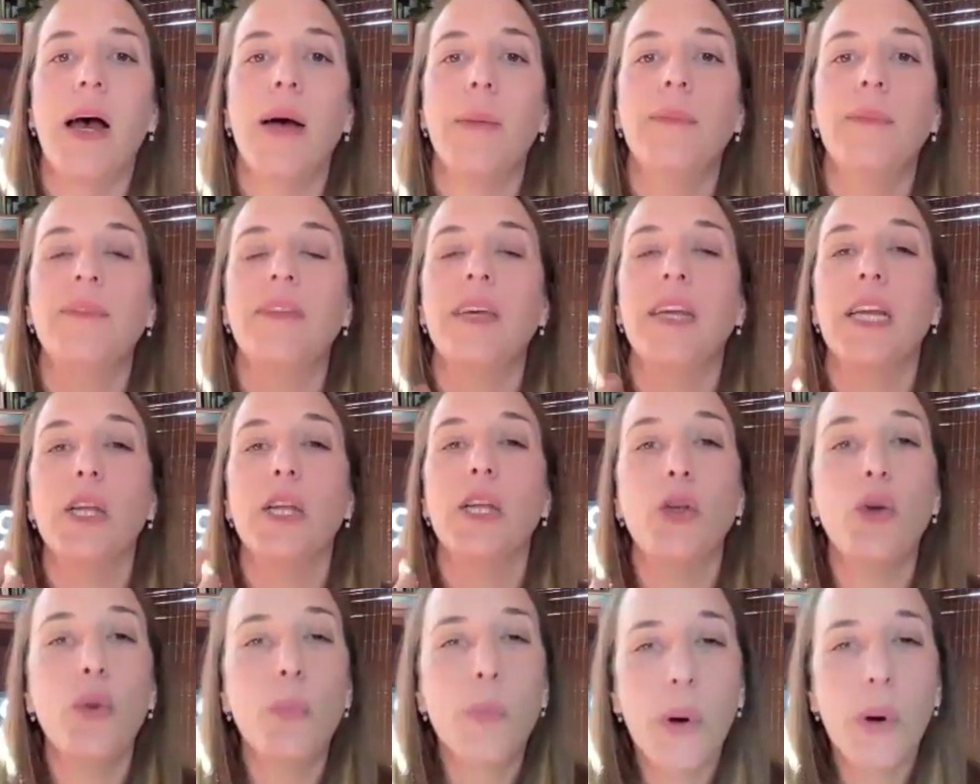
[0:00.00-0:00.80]
setting
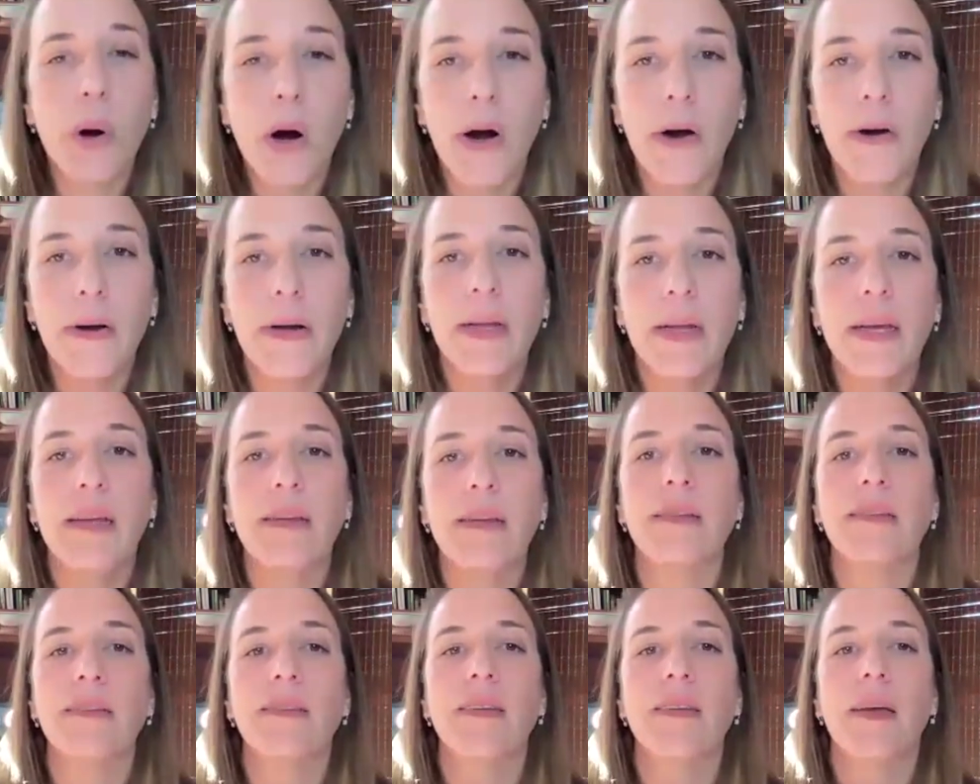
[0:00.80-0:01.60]
new
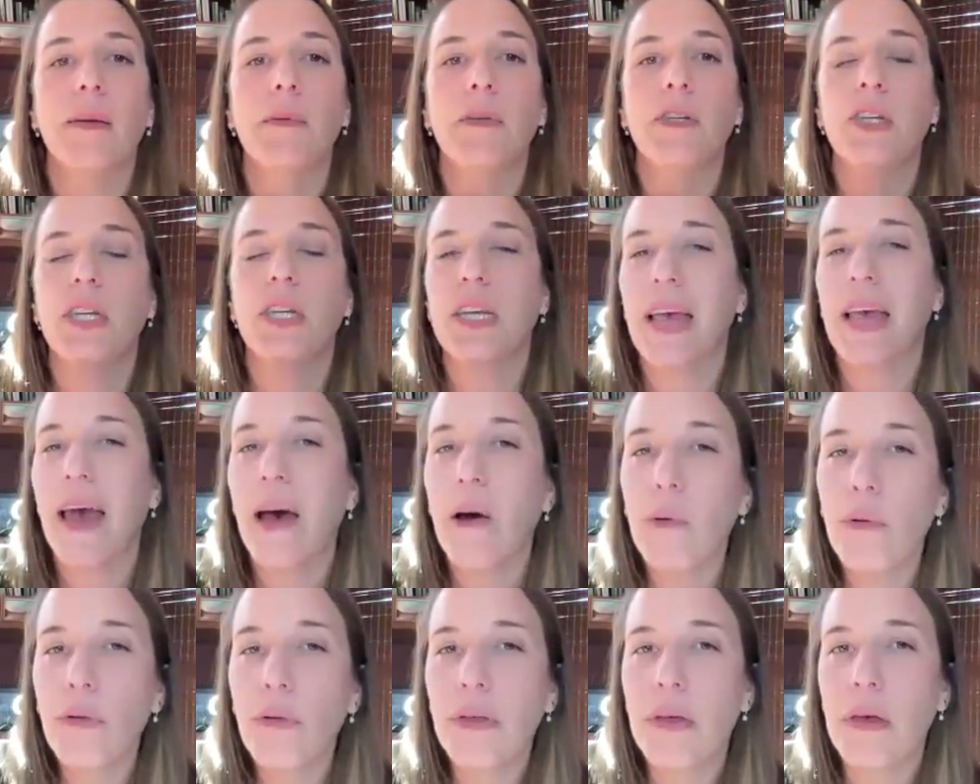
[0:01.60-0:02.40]
priorities, establishing
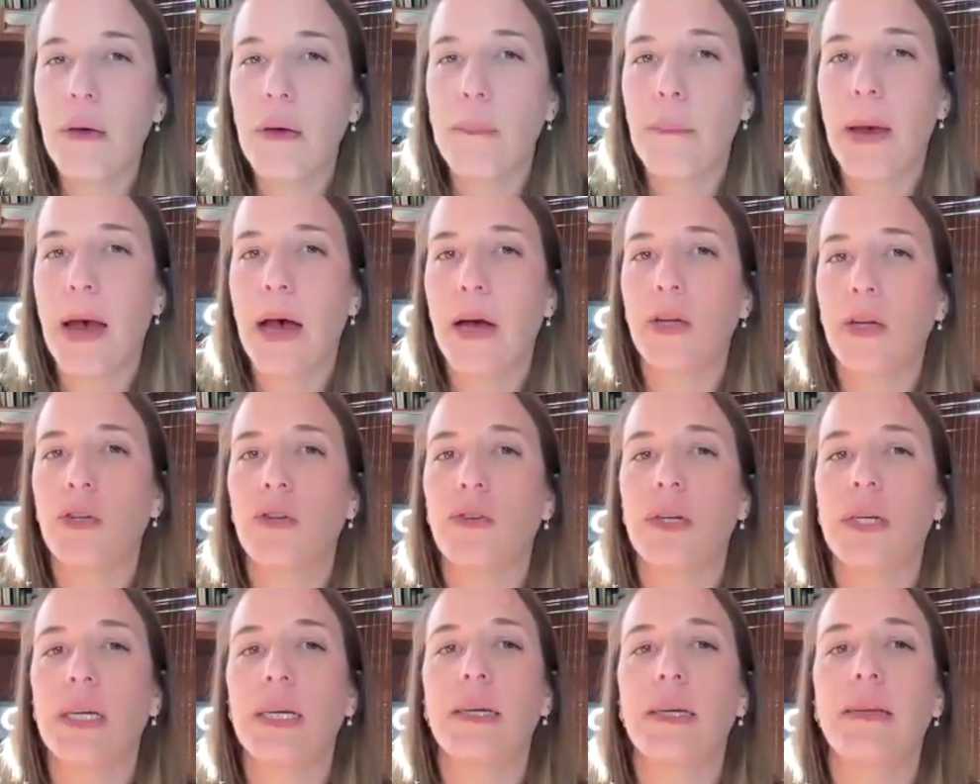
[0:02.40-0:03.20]
healthier
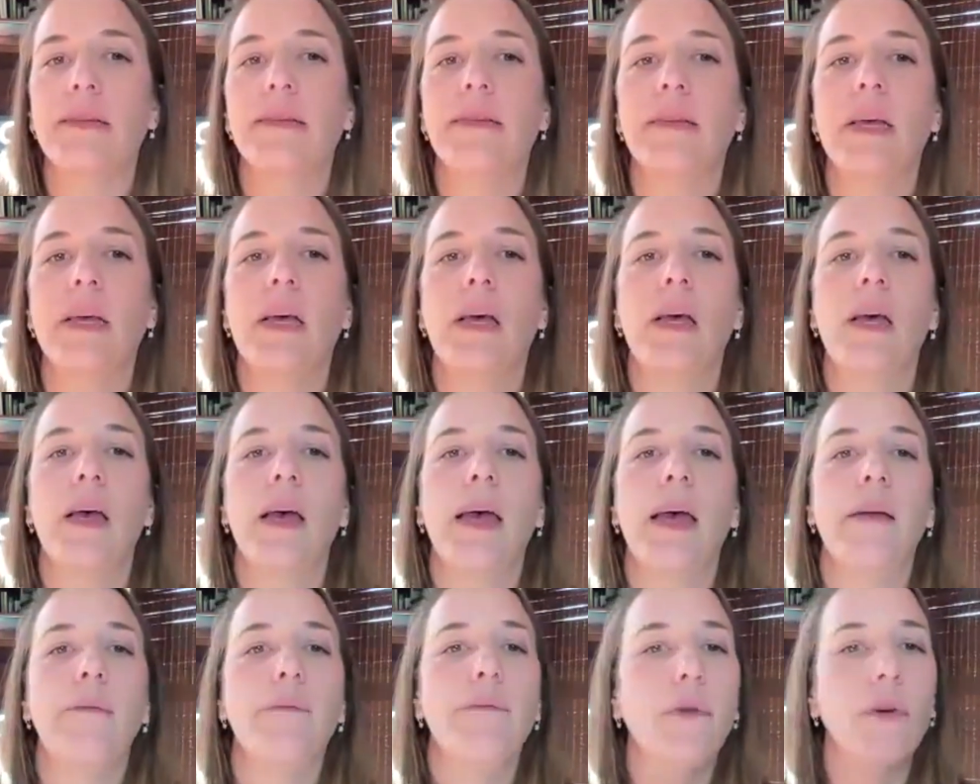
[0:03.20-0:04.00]
boundaries,
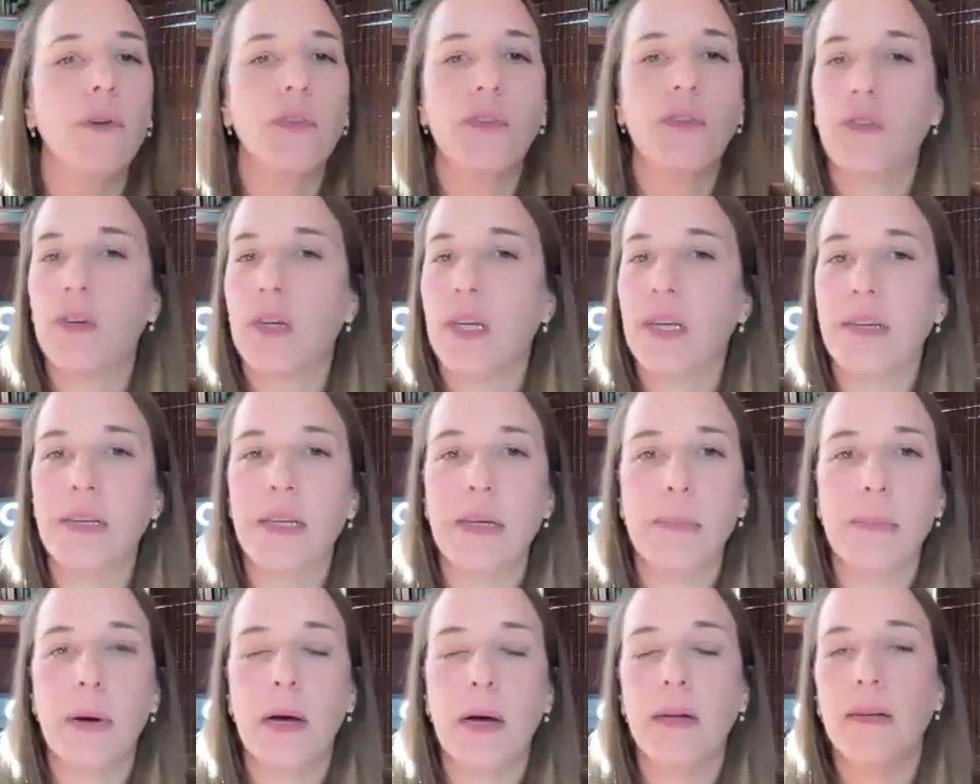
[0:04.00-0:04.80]
and fostering a
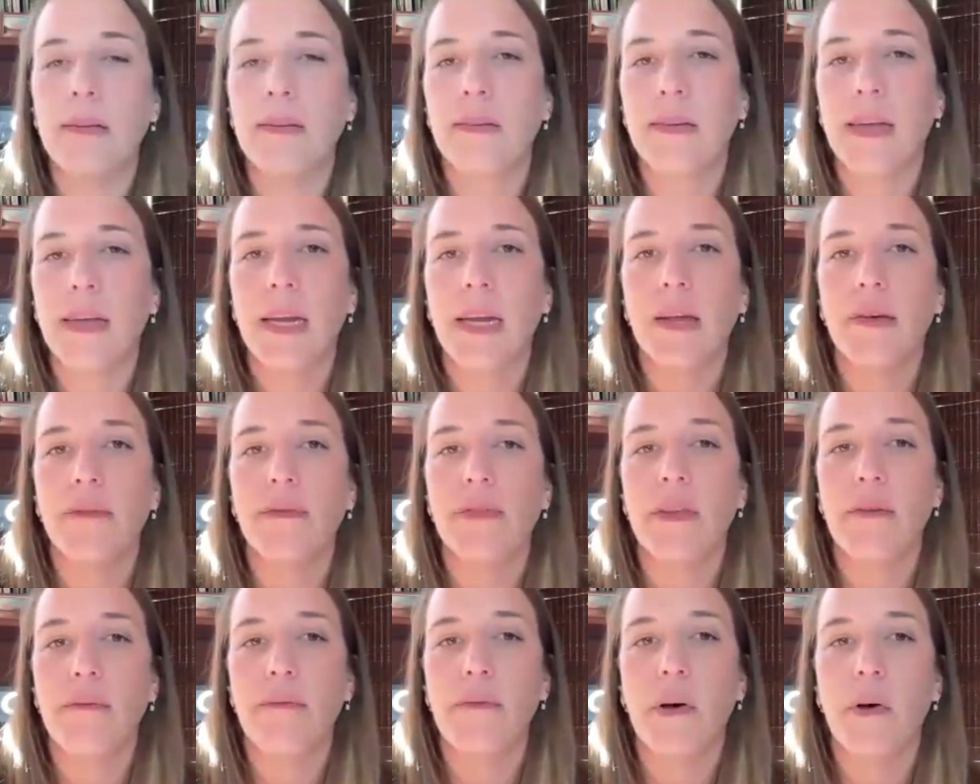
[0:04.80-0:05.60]
deeper understanding of
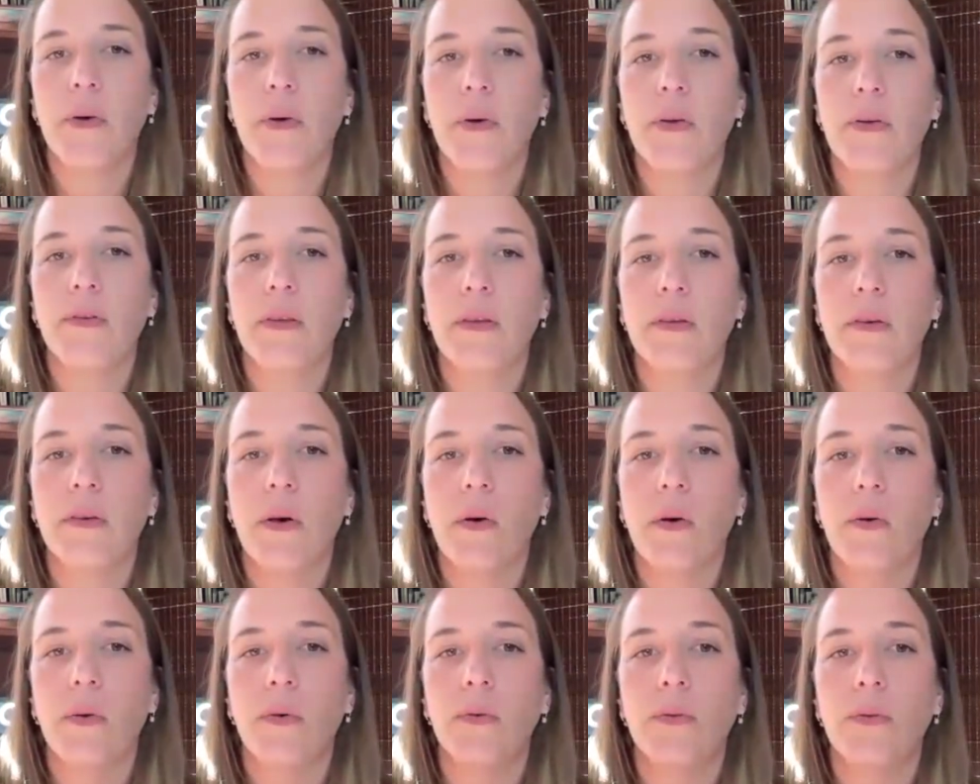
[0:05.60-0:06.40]
their values and
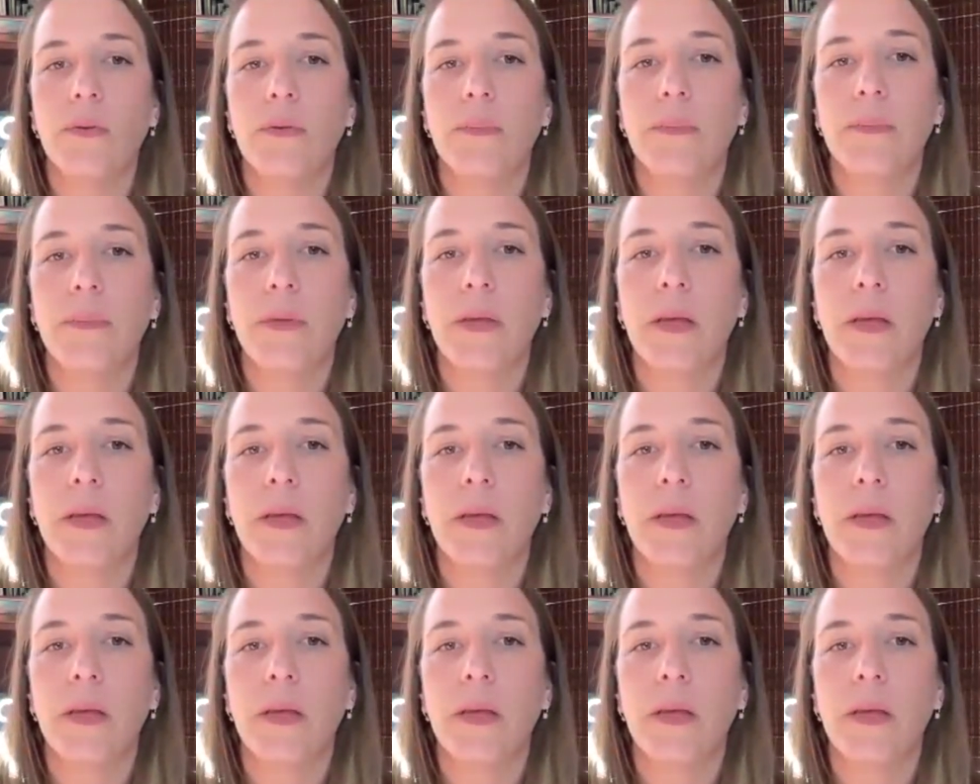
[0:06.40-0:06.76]
goals.